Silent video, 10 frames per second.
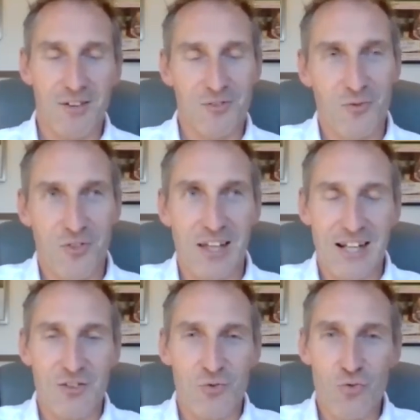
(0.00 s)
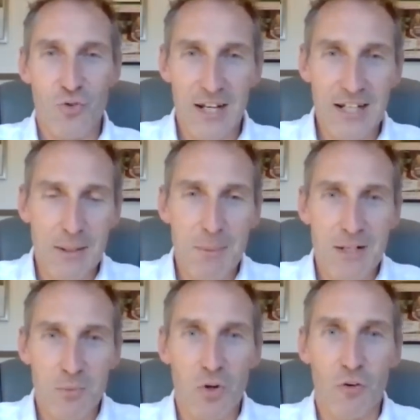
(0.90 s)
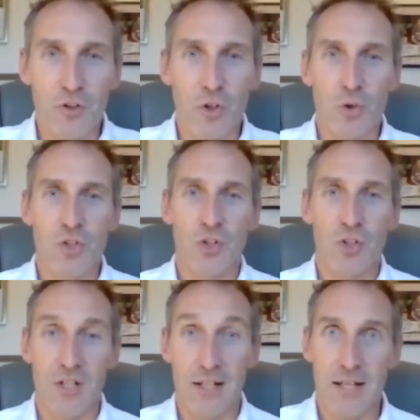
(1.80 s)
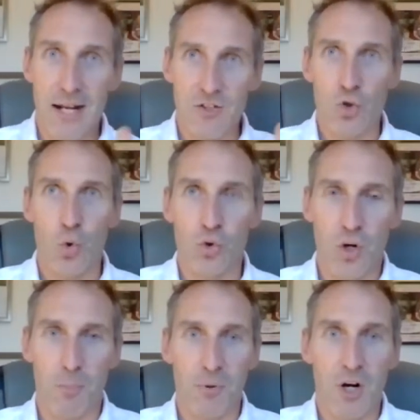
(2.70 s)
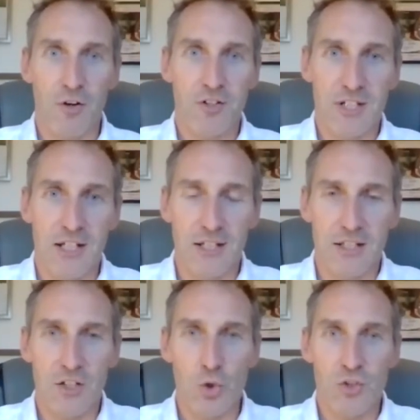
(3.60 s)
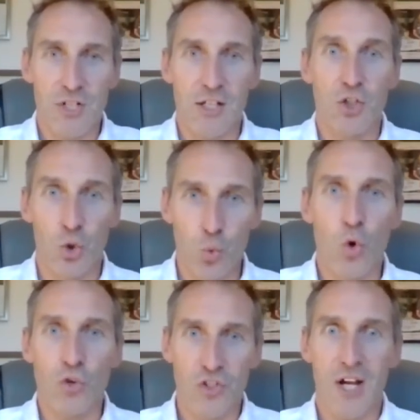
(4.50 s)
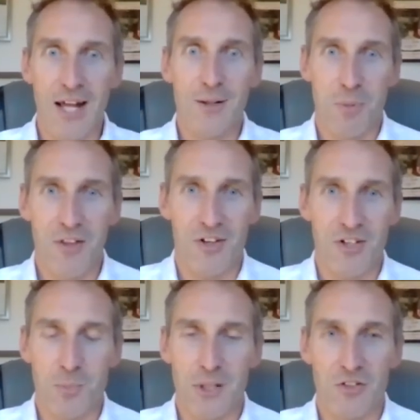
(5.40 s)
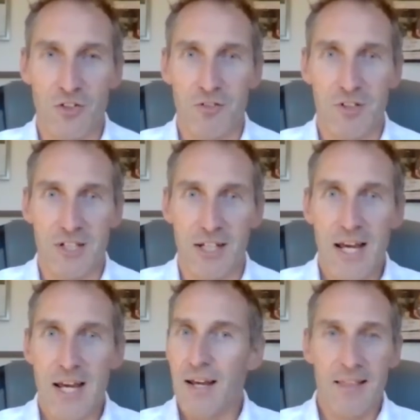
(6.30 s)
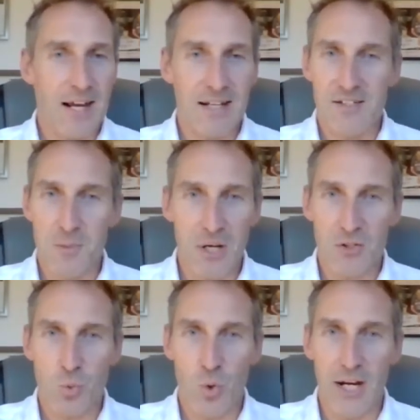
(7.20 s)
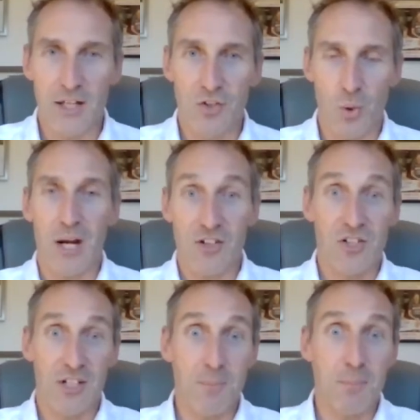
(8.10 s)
I think that's really commendable of you to that's your top priority, that you say you want to help others, because obviously that is the best way to actually